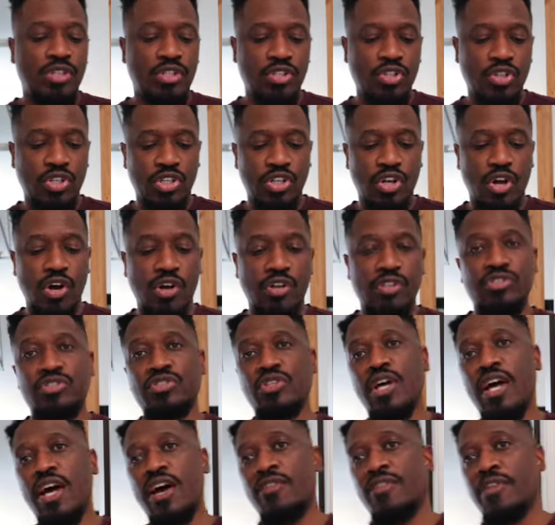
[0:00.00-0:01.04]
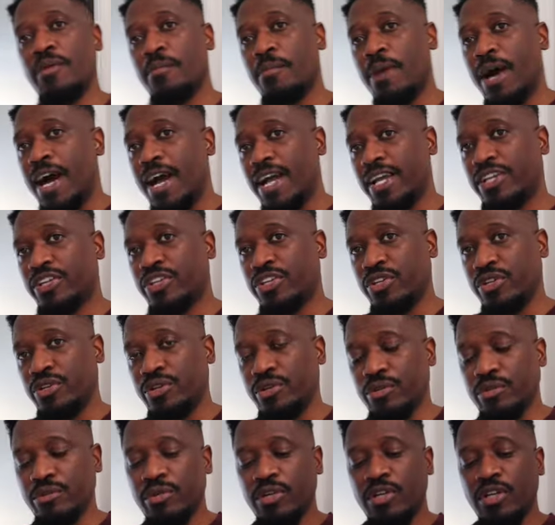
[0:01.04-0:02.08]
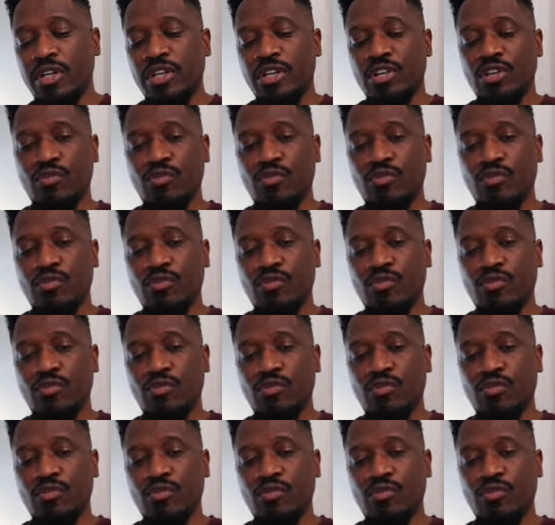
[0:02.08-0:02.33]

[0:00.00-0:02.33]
You can also have the MyQ